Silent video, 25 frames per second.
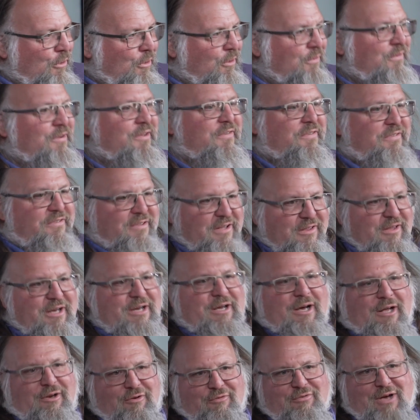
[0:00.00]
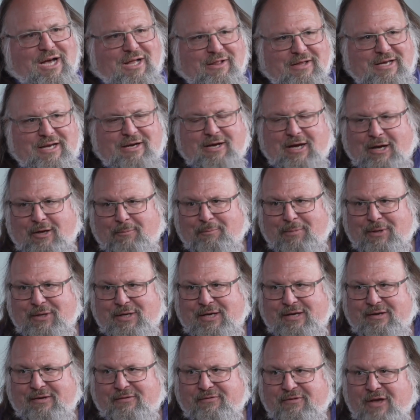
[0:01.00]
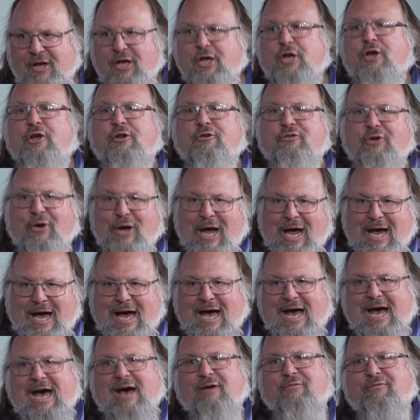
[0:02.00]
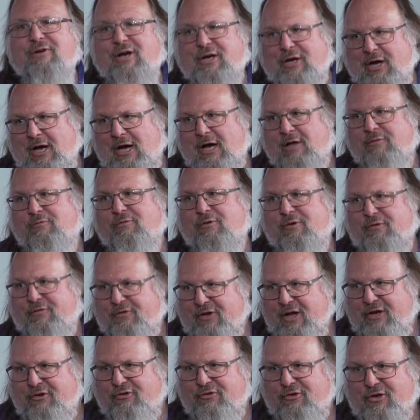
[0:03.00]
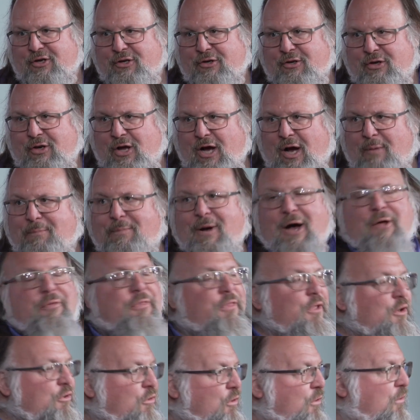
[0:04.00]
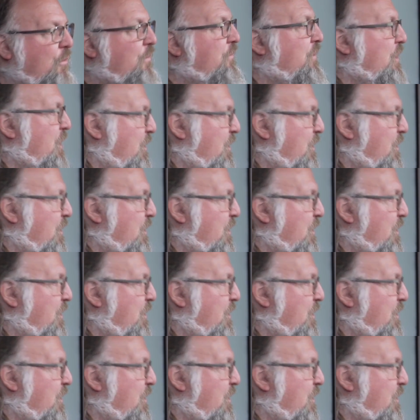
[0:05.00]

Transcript: to Silicon Valley companies to have a conversation about the news and